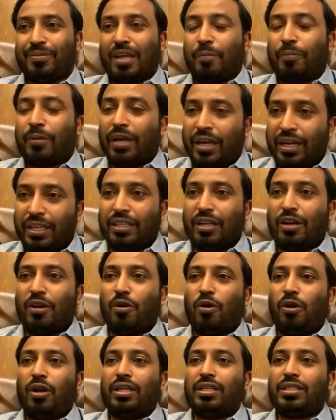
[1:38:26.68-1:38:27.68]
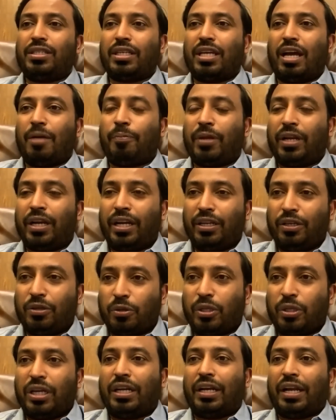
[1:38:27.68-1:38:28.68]
Upgrading the knowledge, upgrading
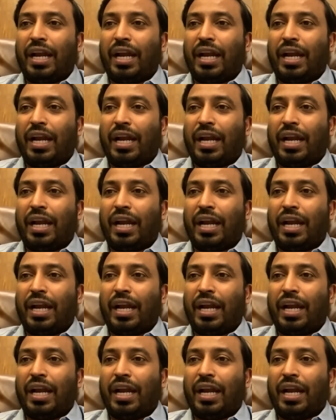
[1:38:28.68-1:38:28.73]
to the